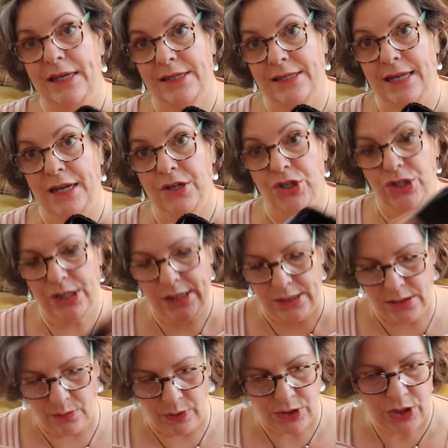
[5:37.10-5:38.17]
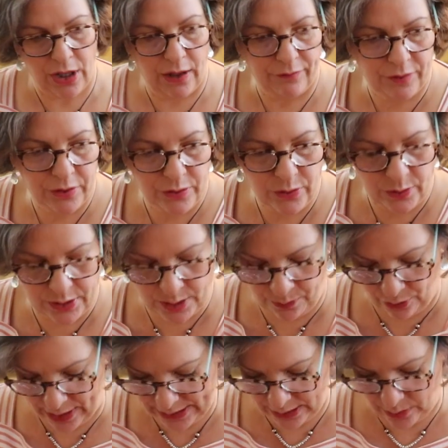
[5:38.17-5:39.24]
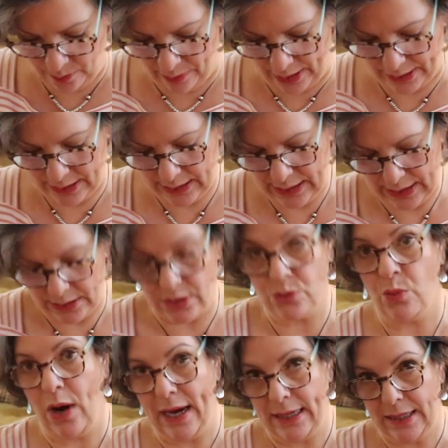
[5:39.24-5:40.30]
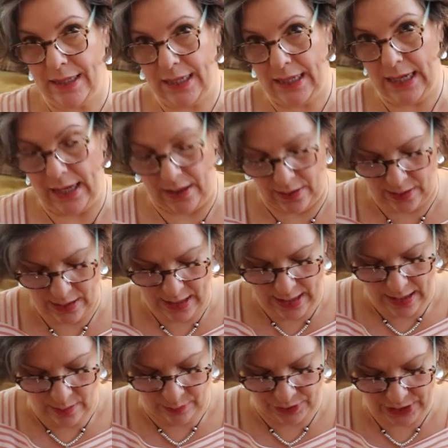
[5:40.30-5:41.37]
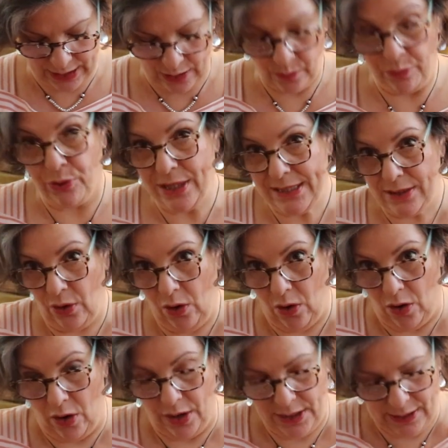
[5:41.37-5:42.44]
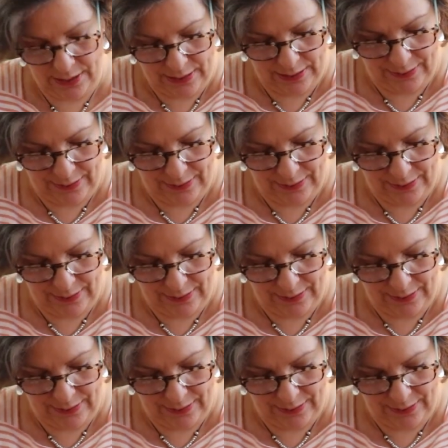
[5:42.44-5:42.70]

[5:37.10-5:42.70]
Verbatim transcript: extensions, what you have to do is press the button that's right here, but you gotta press hard.